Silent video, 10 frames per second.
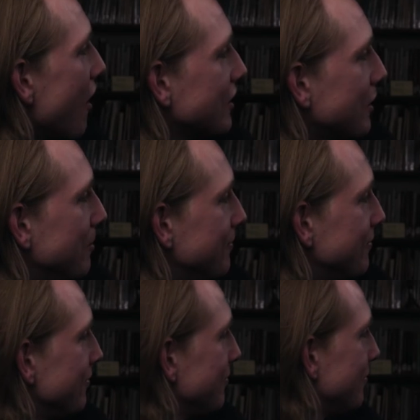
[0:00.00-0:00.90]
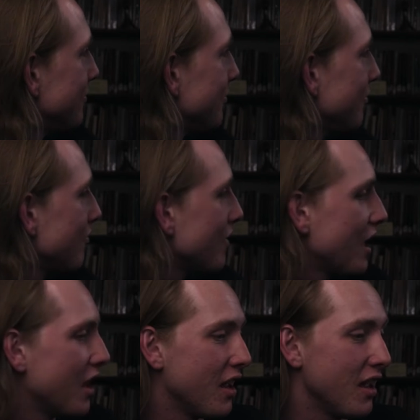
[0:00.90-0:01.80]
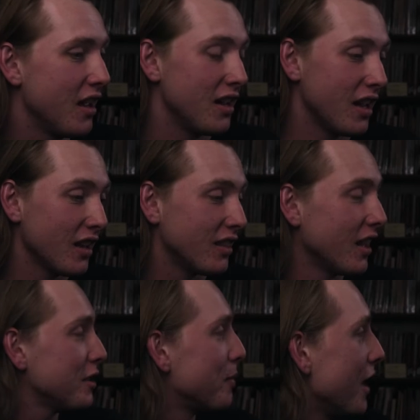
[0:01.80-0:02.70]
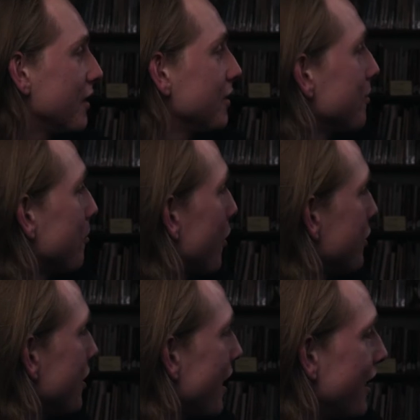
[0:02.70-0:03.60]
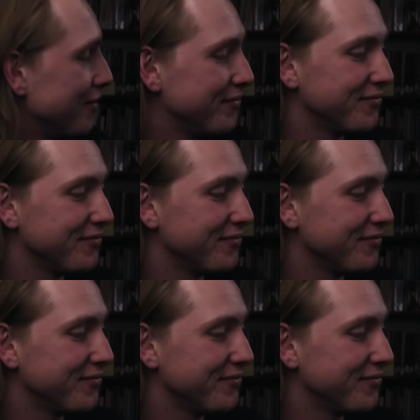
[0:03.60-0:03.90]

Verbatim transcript: Awesome. There you go. Yeah, thanks, man. Appreciate it.